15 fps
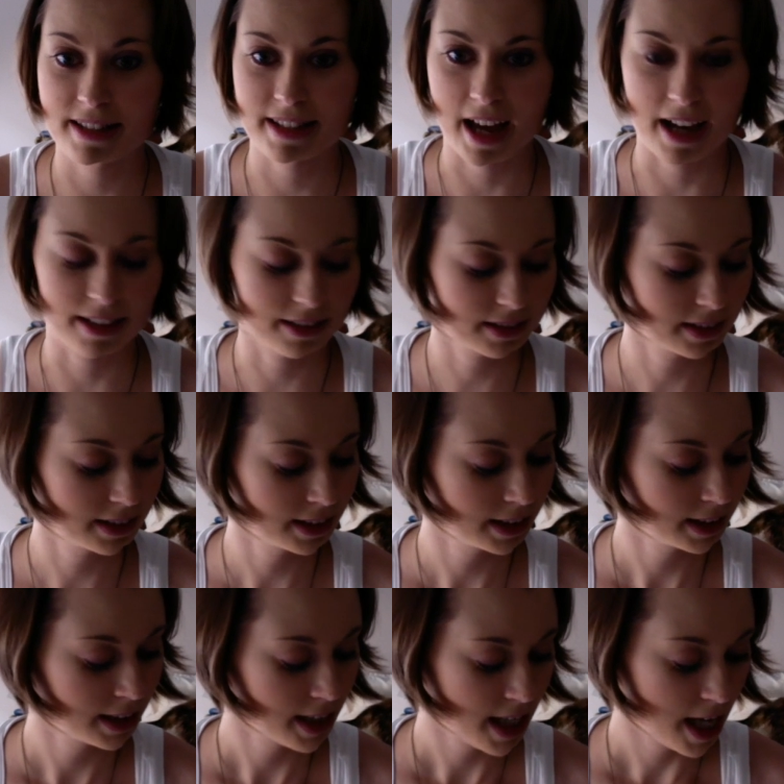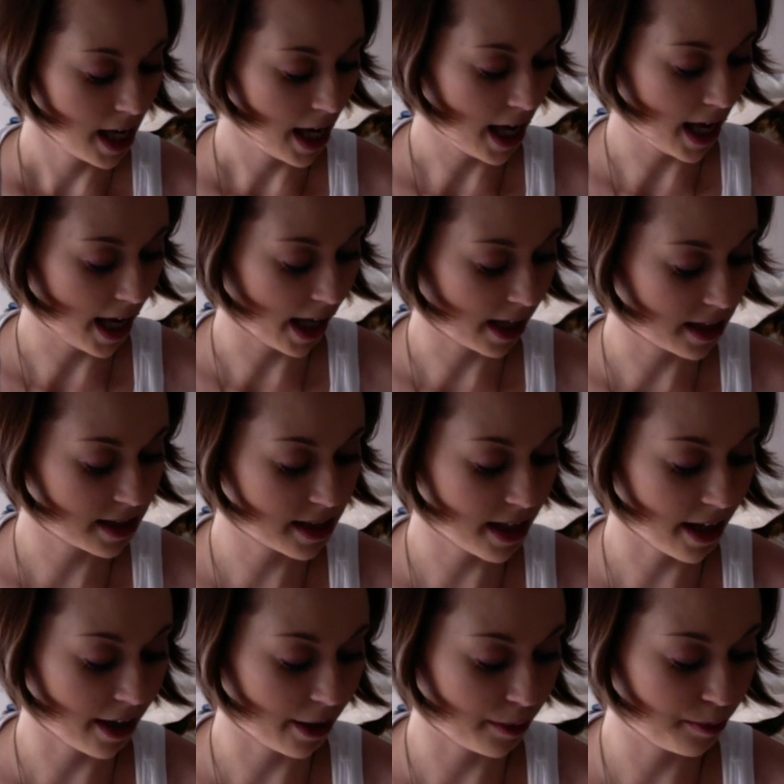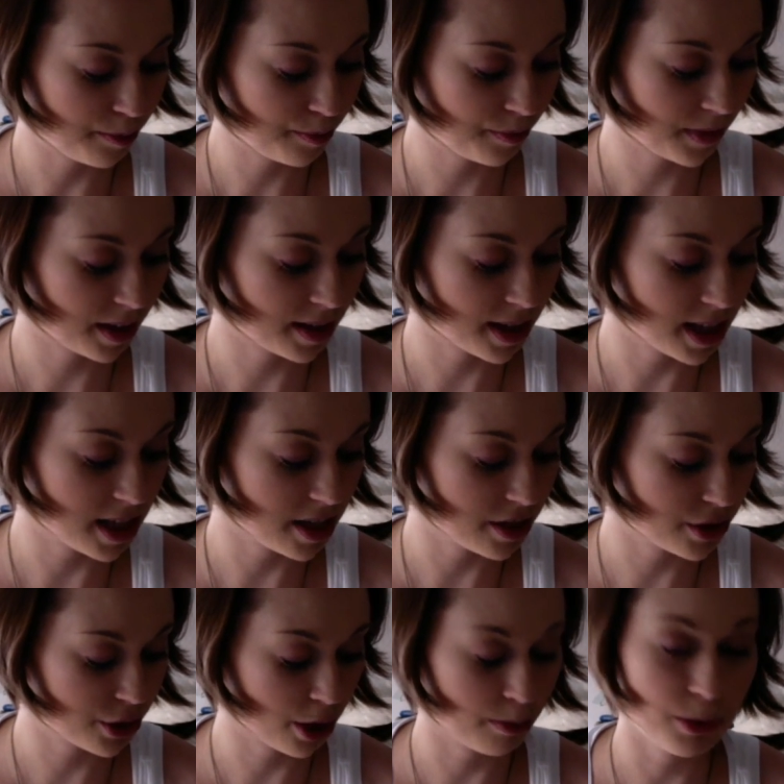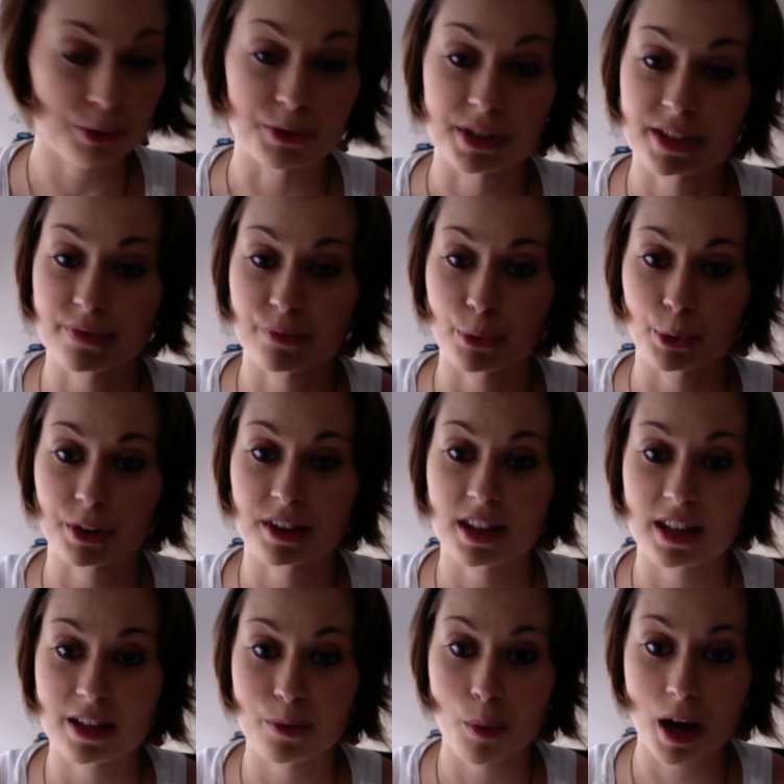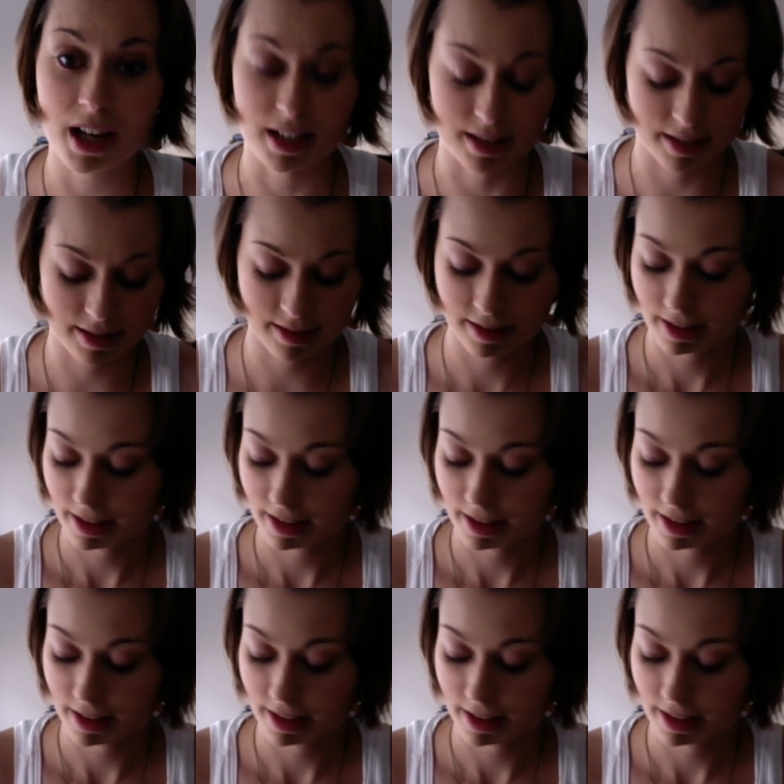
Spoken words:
satin, and the charmeuse for the white.